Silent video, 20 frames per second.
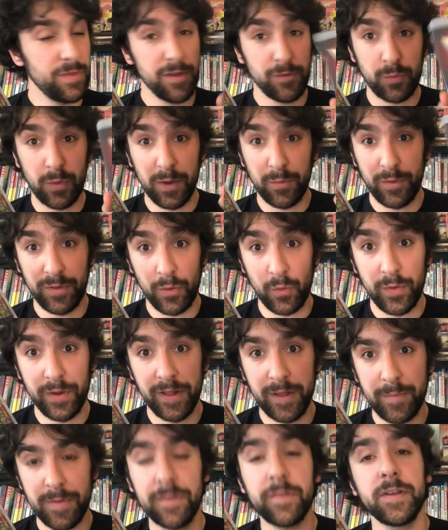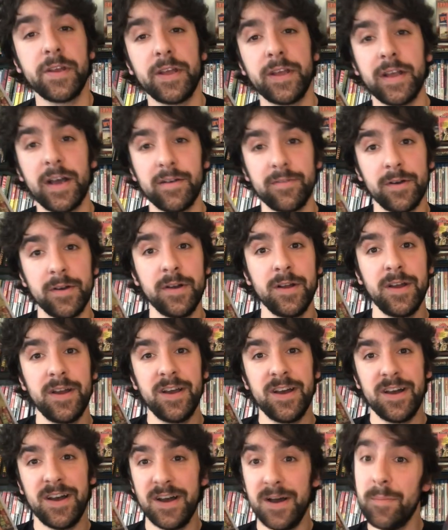this one with a really misleading cover
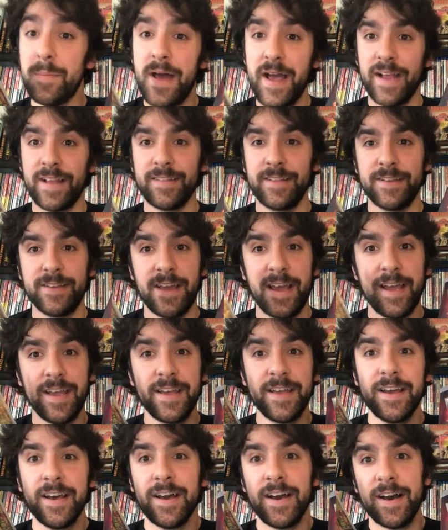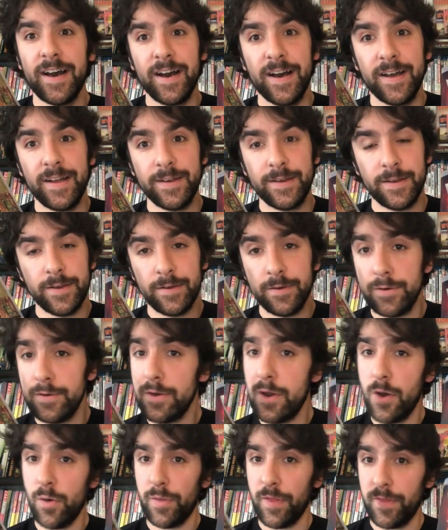back in the day,
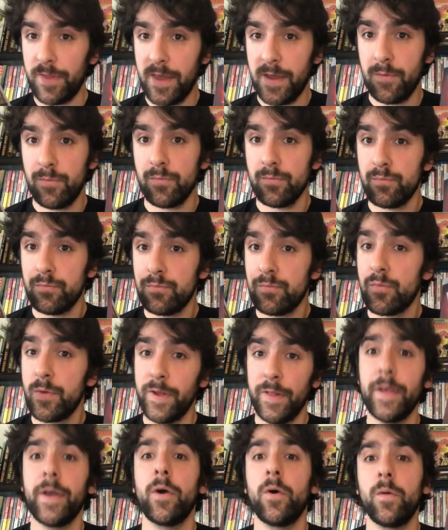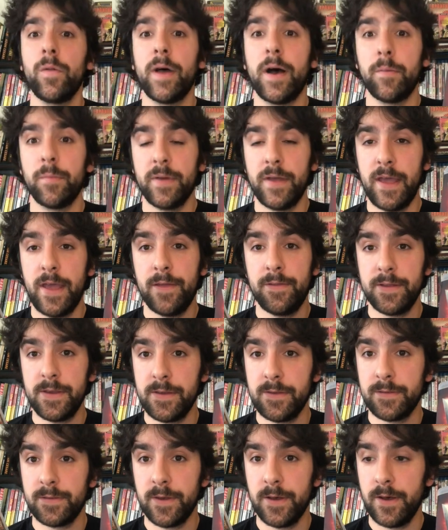know that they really hold up, and
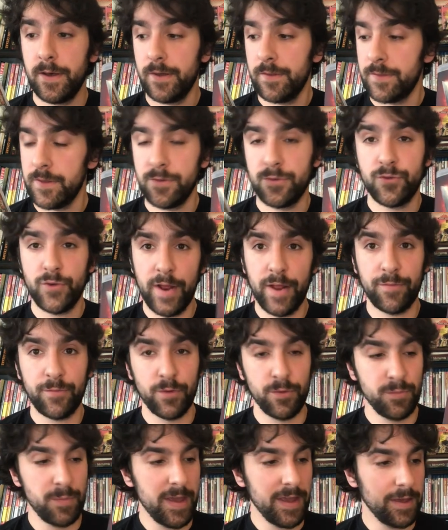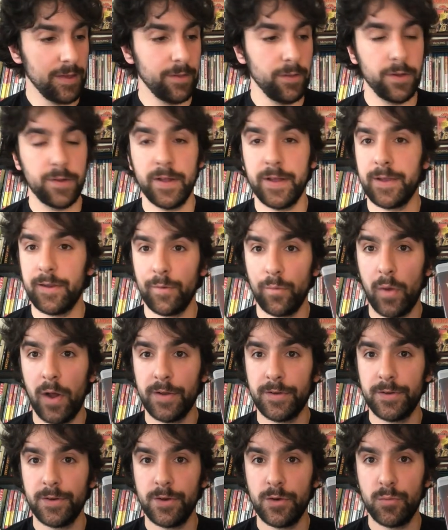these transfers make it look like you're
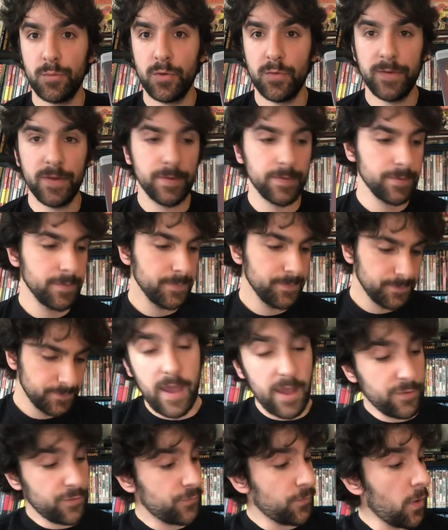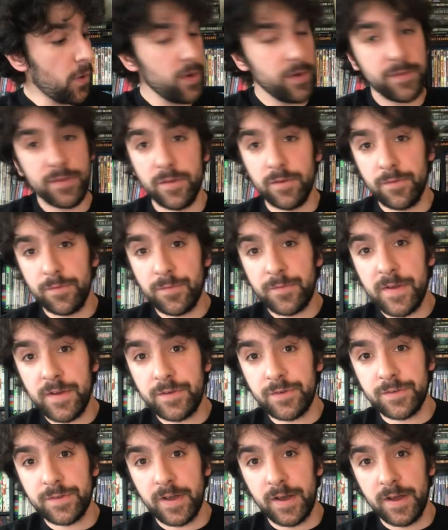watching new movies. As far as the
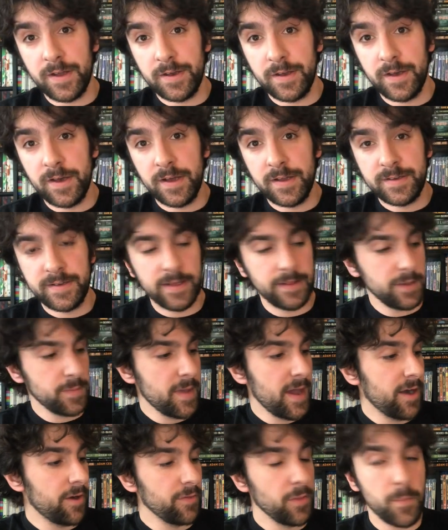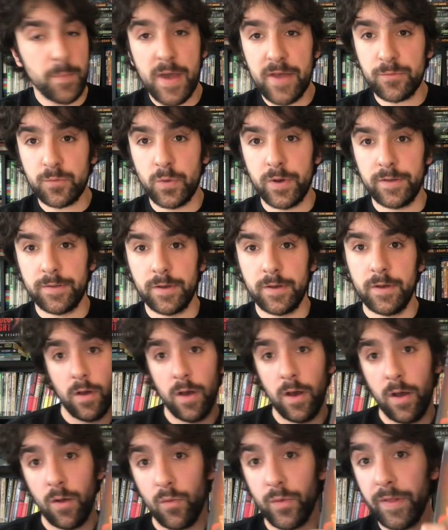features on Deadly Manor, the best one is
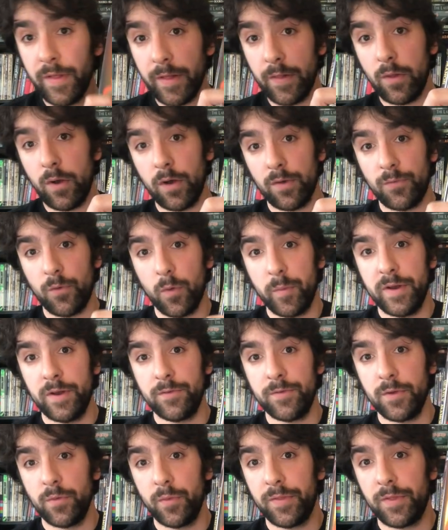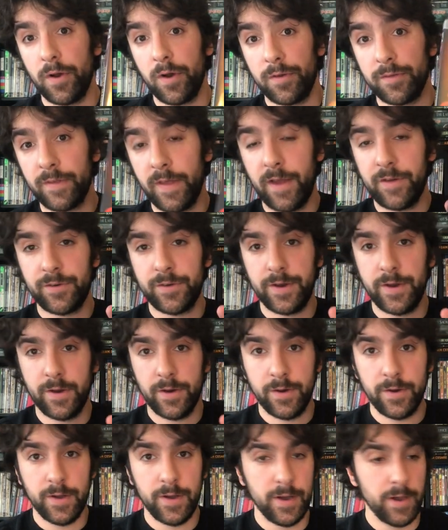a really long-form interview with our slasher
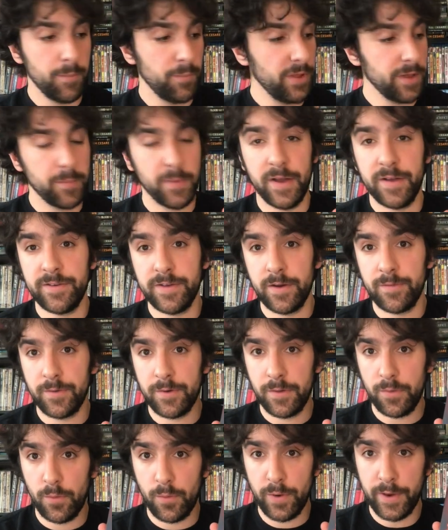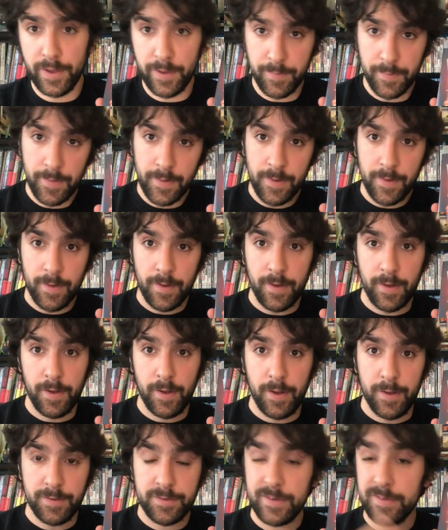here, played by Jennifer Deloria.
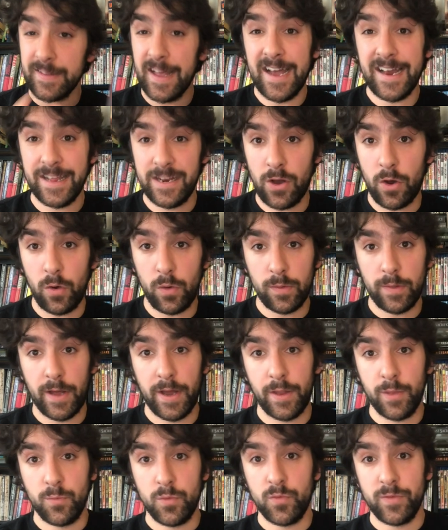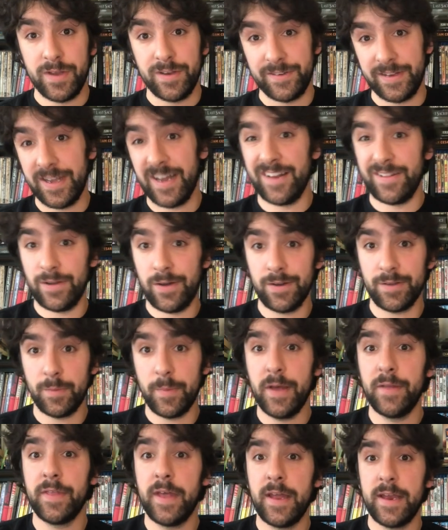She's not in a whole lot of the movie, and she kind of talks
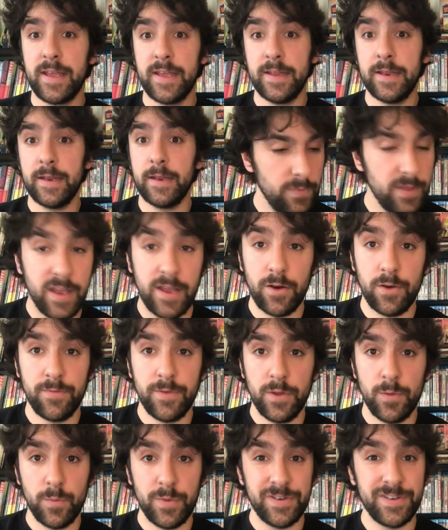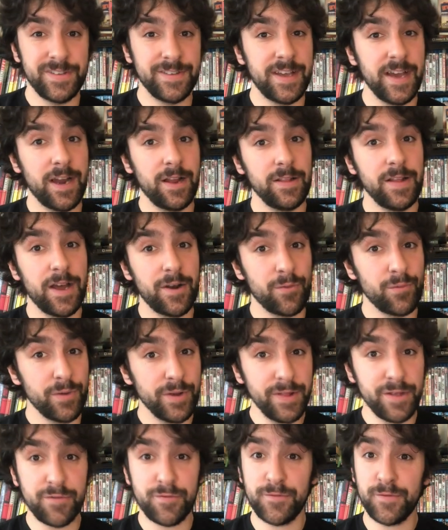about that in the interview, but she's got a lot of
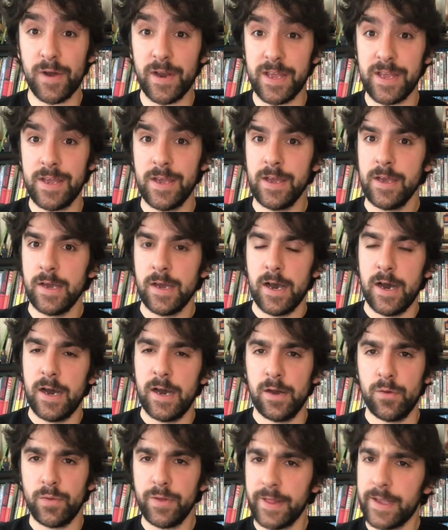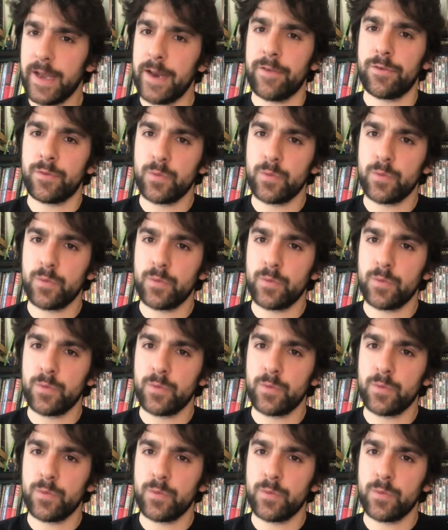really funny, really kind of